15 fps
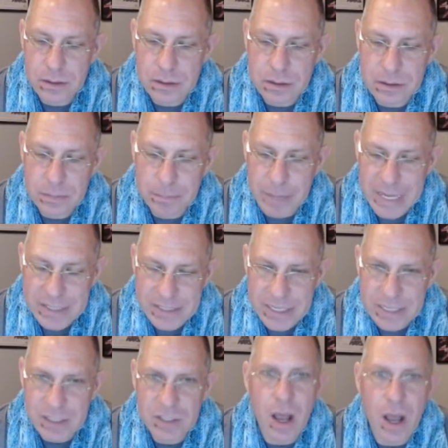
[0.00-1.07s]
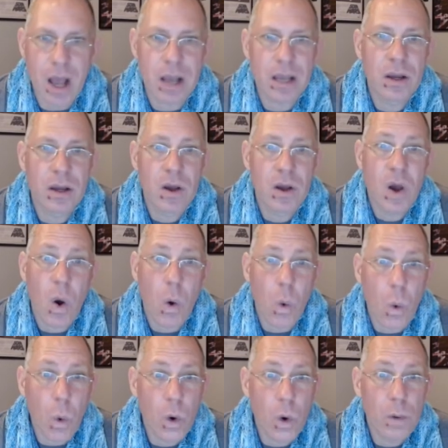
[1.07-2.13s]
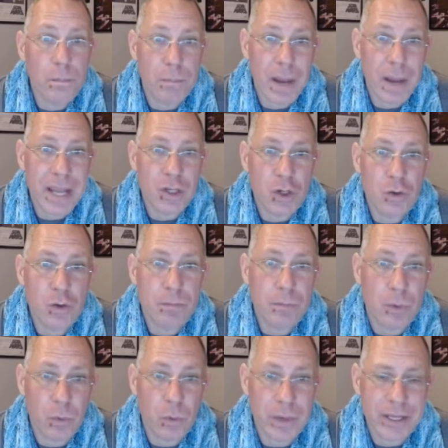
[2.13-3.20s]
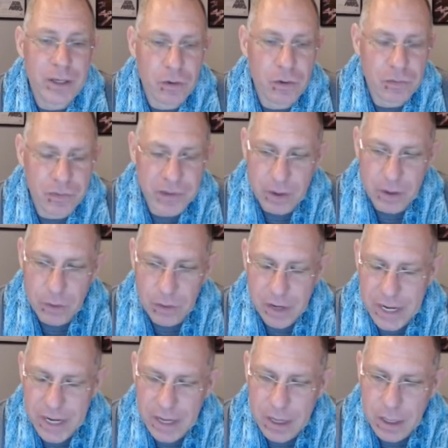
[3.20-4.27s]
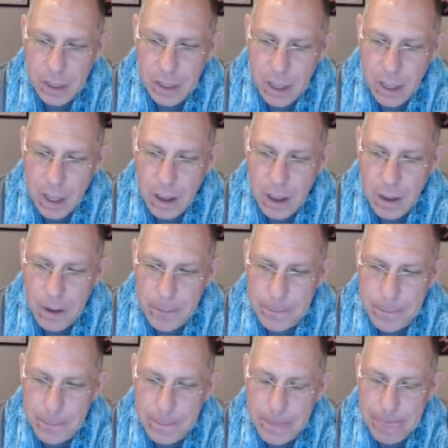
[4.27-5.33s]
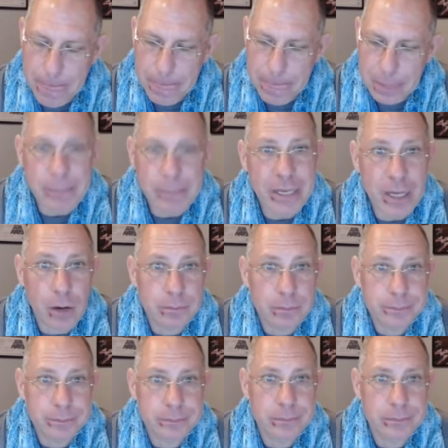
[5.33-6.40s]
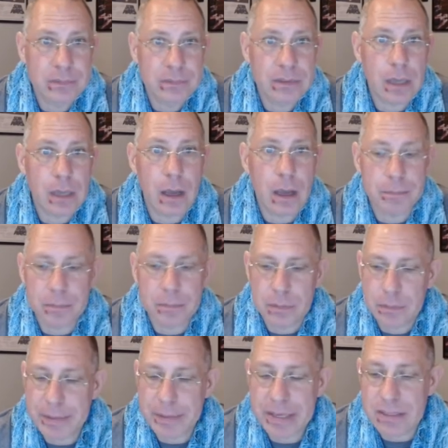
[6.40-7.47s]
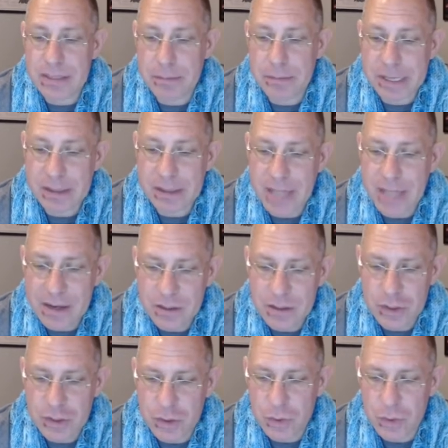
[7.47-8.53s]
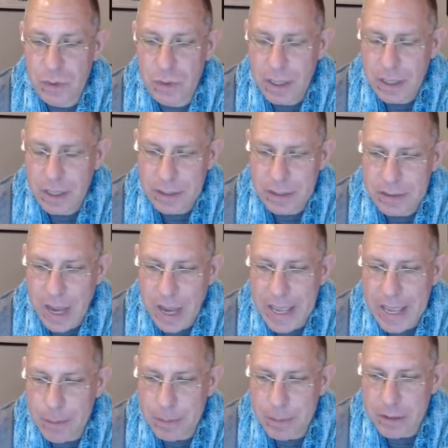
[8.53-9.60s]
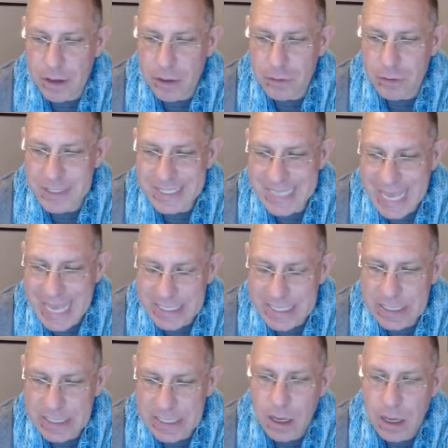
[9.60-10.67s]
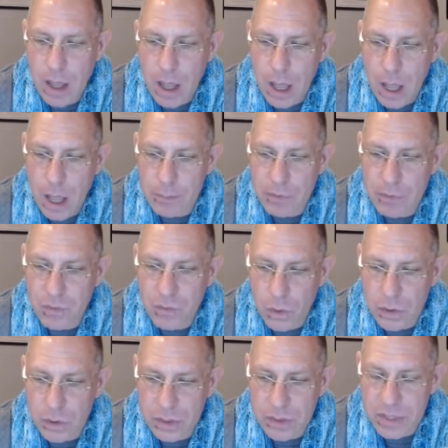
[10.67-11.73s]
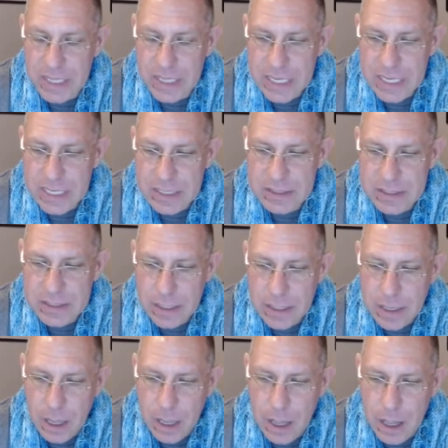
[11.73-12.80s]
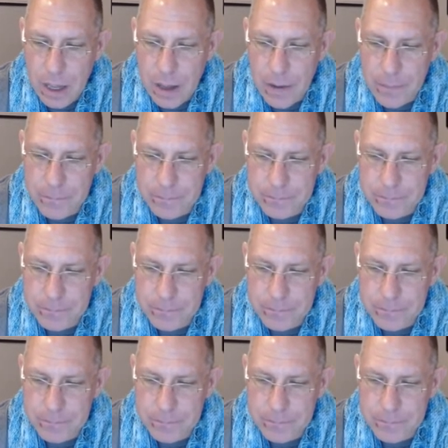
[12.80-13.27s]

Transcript: basic sock, or my new merino fingering, um, let me know, um, because I'd be glad to dye up another set um, for these. Um,